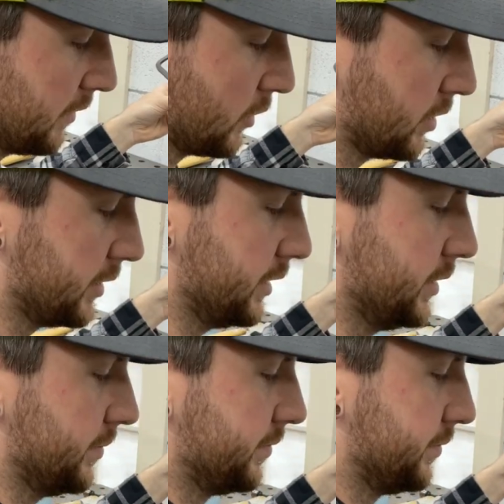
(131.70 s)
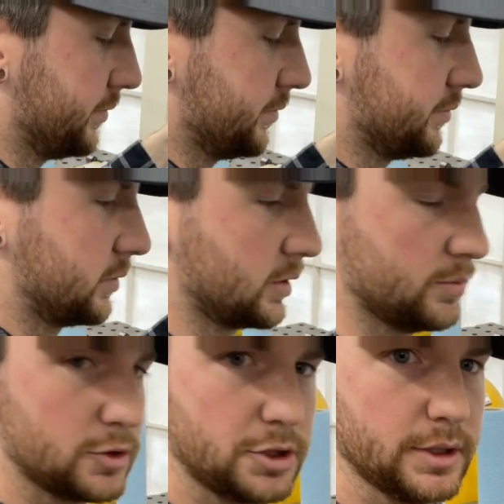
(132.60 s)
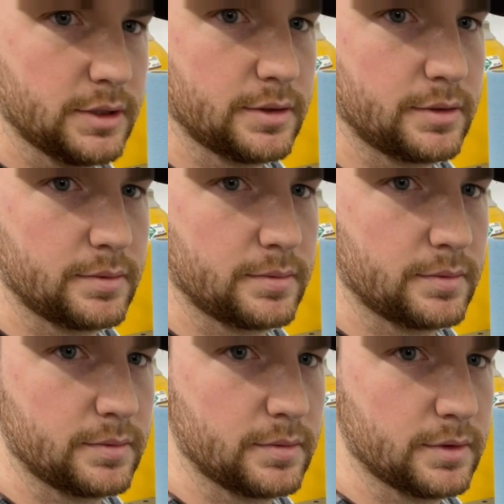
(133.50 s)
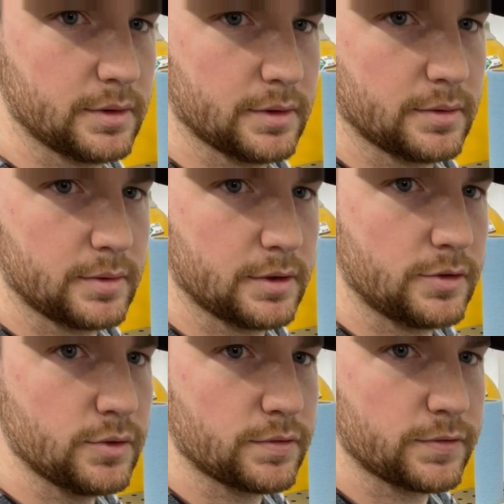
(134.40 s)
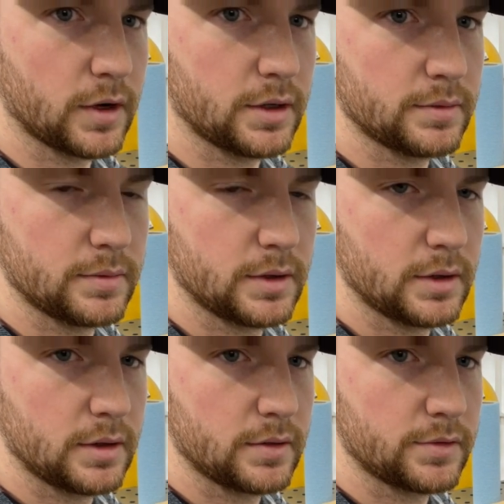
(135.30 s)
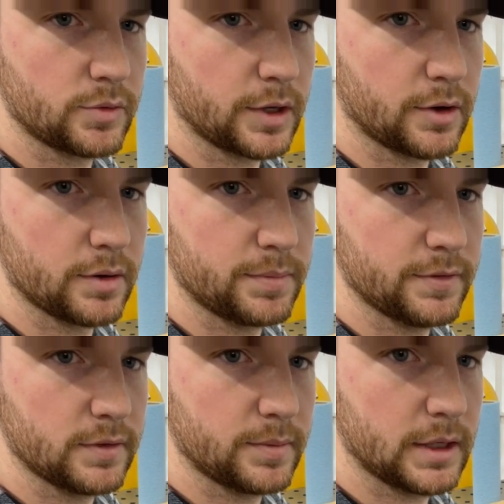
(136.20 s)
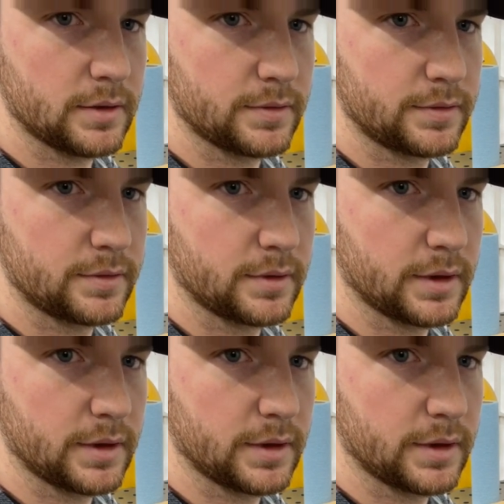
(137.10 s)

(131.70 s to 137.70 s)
already machined the two front swing arm pivot mounts.